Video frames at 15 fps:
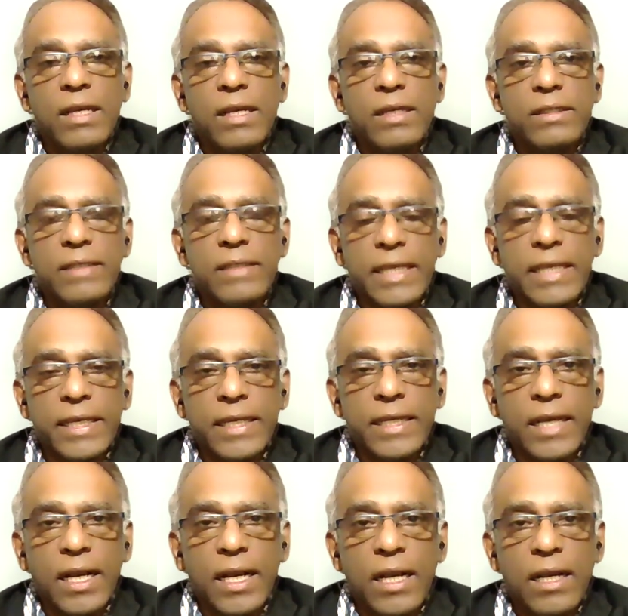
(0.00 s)

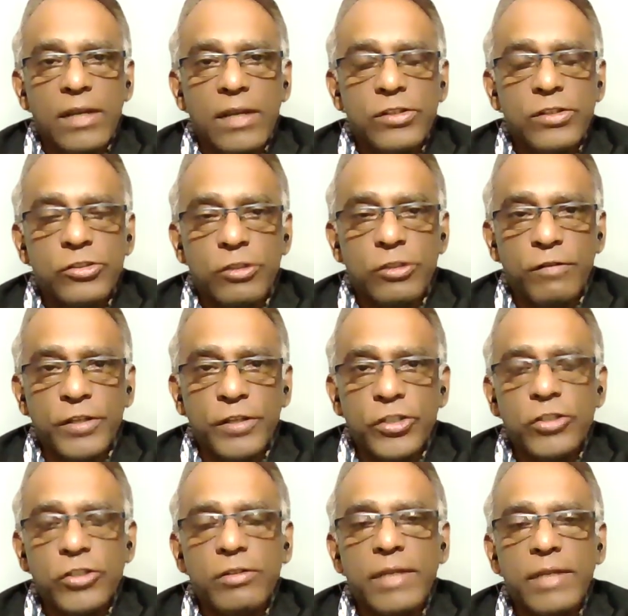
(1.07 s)
The Soviet
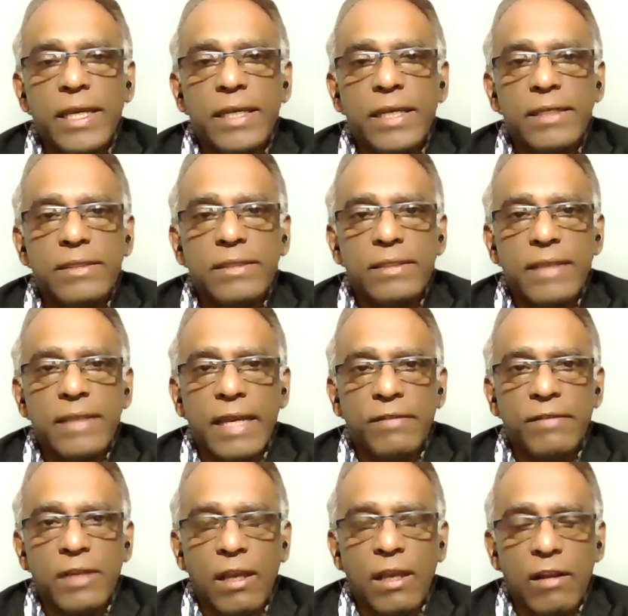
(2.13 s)
Union
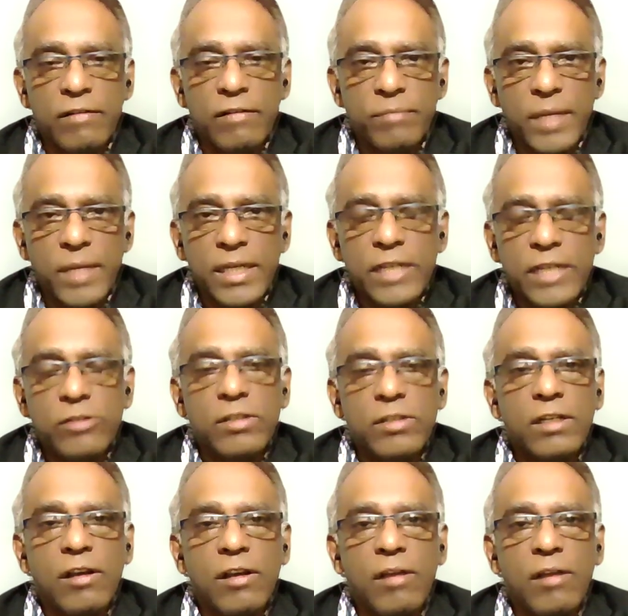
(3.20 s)
gave a lot of money to the
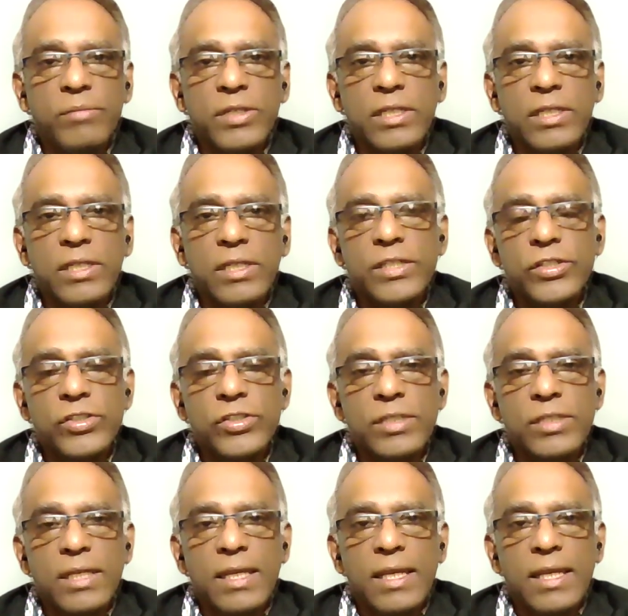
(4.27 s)
communists,
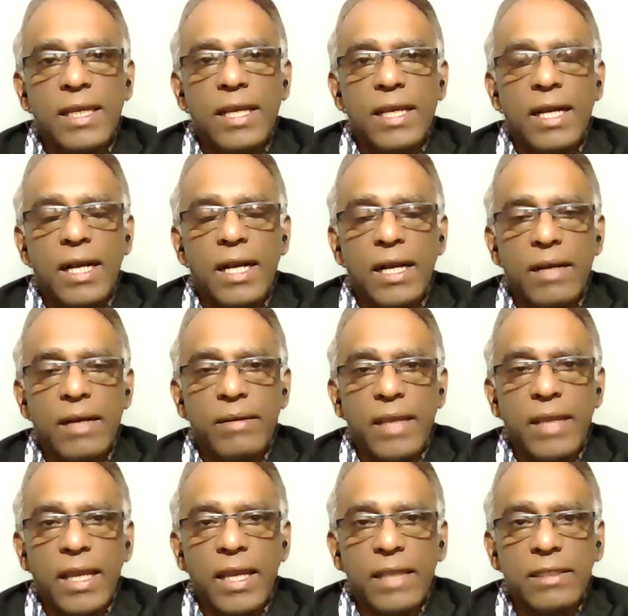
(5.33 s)

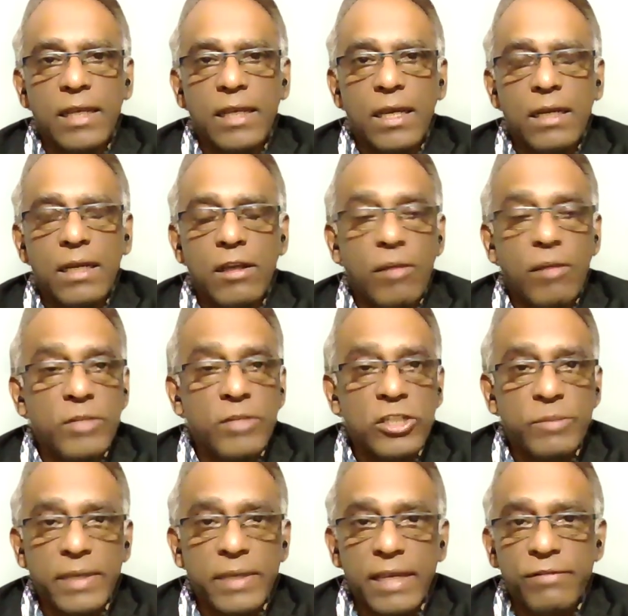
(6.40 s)
and the
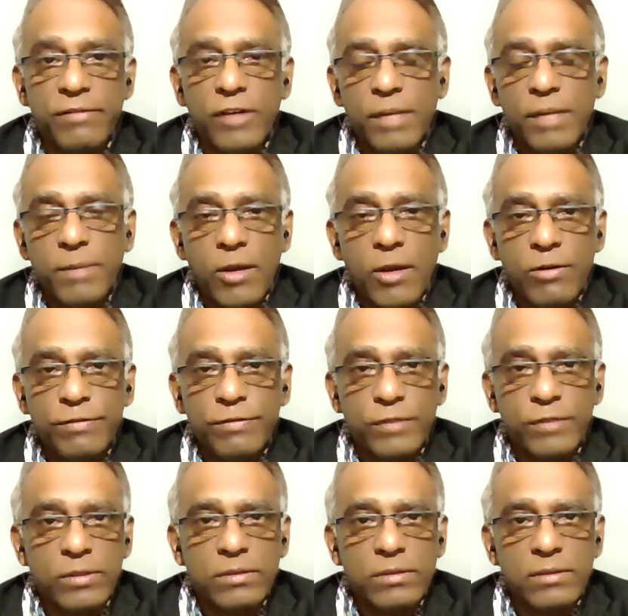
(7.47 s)
communists became very
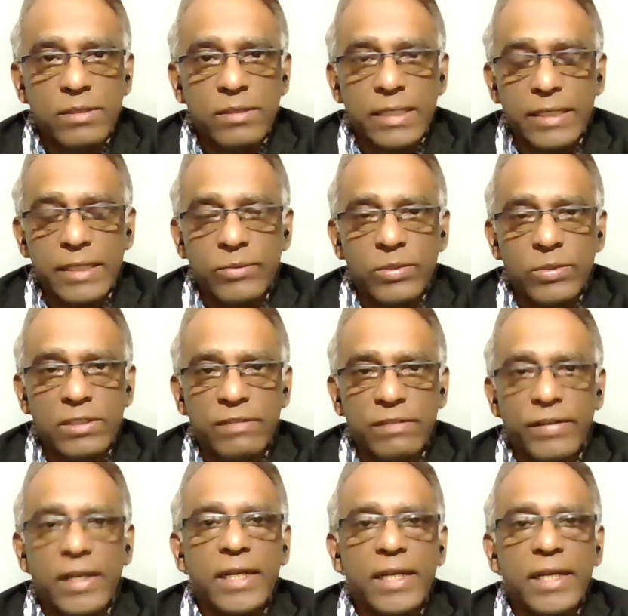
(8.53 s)
powerful. It was a
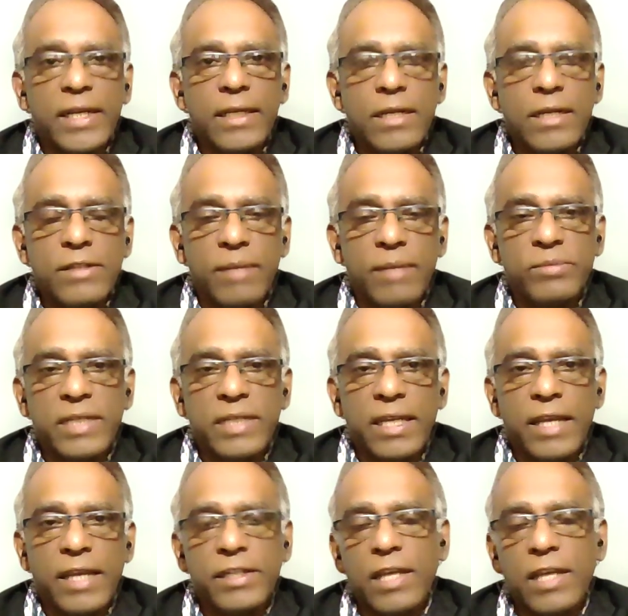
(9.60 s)
very tempting
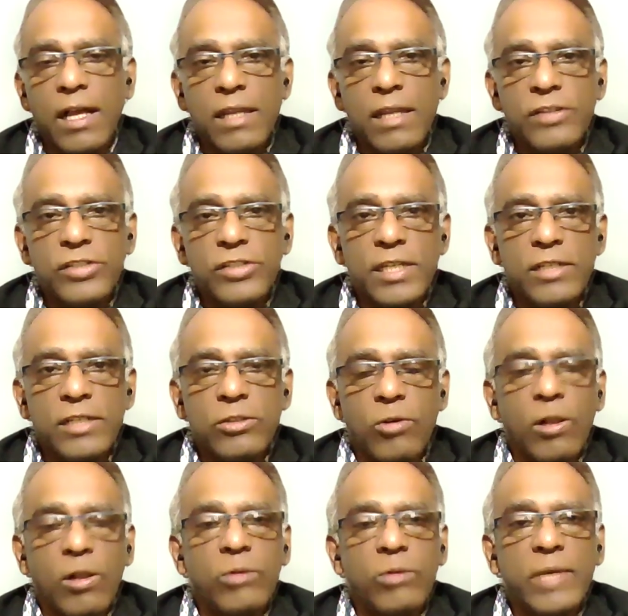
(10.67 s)
ideology to
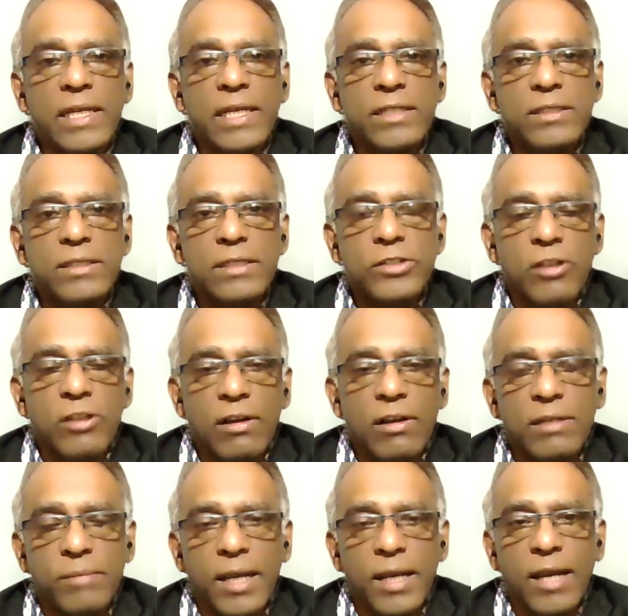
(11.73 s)
always
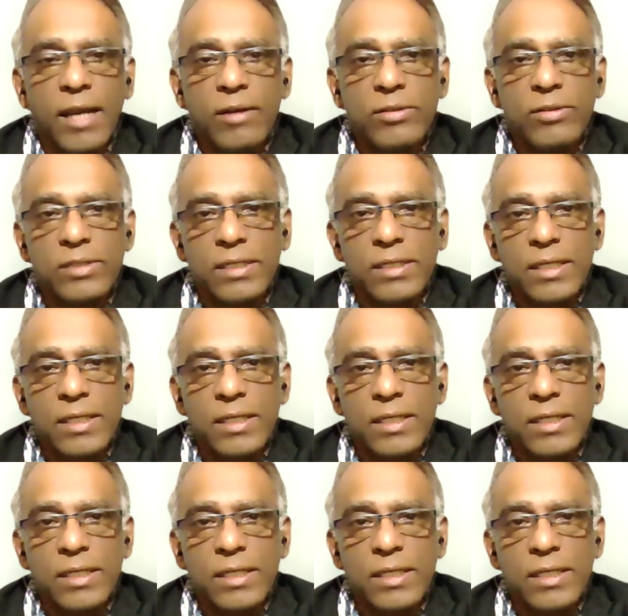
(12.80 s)
talk about